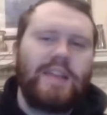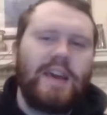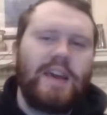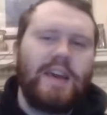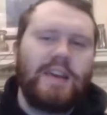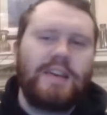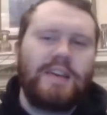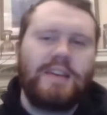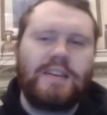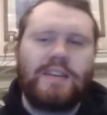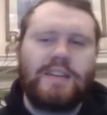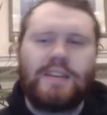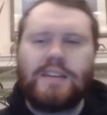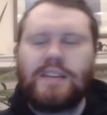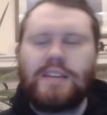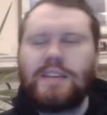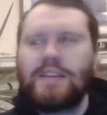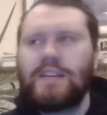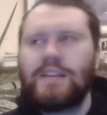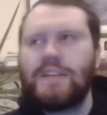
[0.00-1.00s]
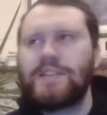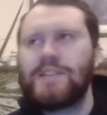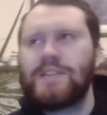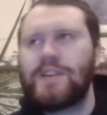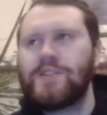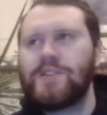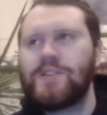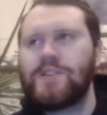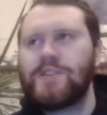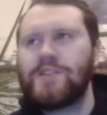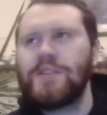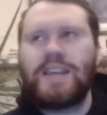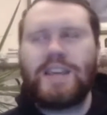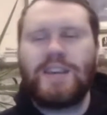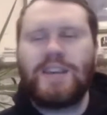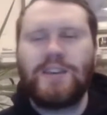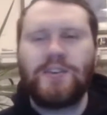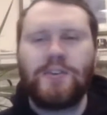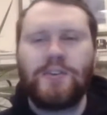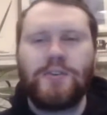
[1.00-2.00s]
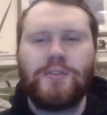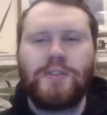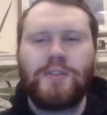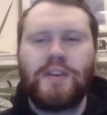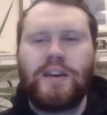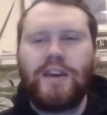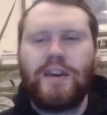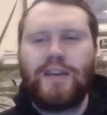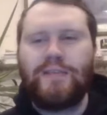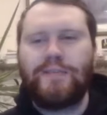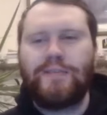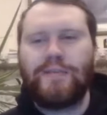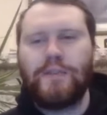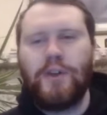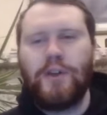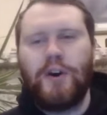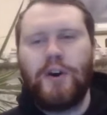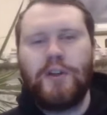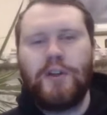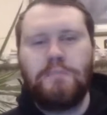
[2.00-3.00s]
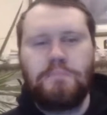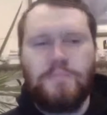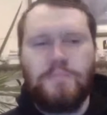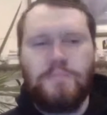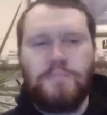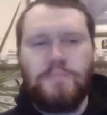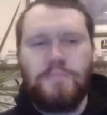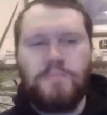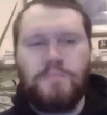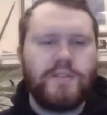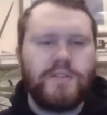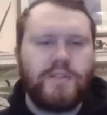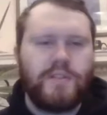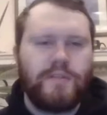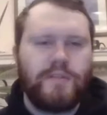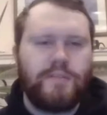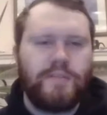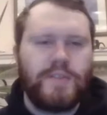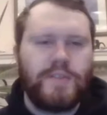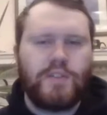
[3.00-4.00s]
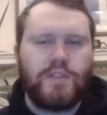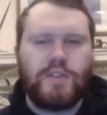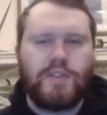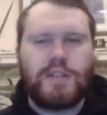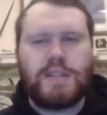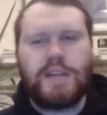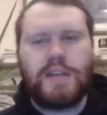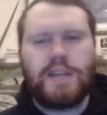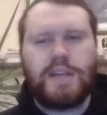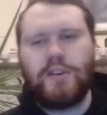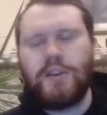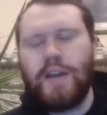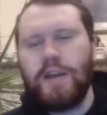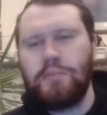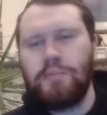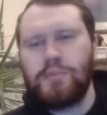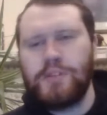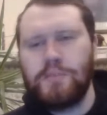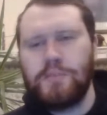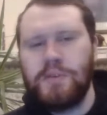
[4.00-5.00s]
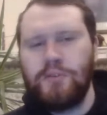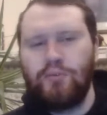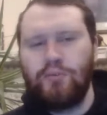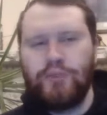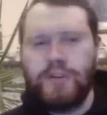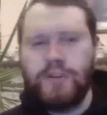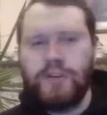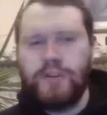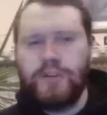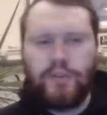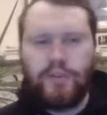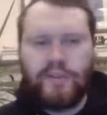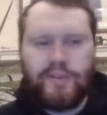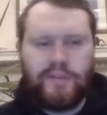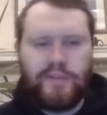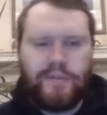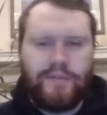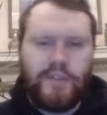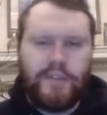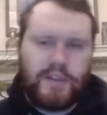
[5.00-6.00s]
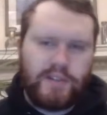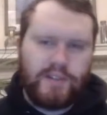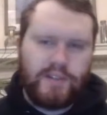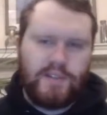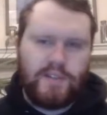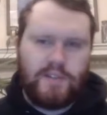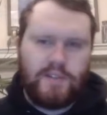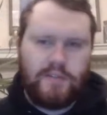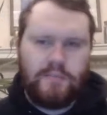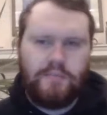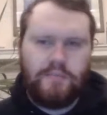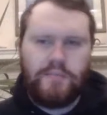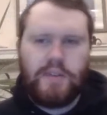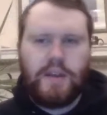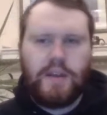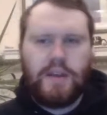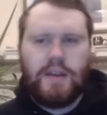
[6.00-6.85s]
They essentially kill a flawed mutant so that they are able to be reborn fixed.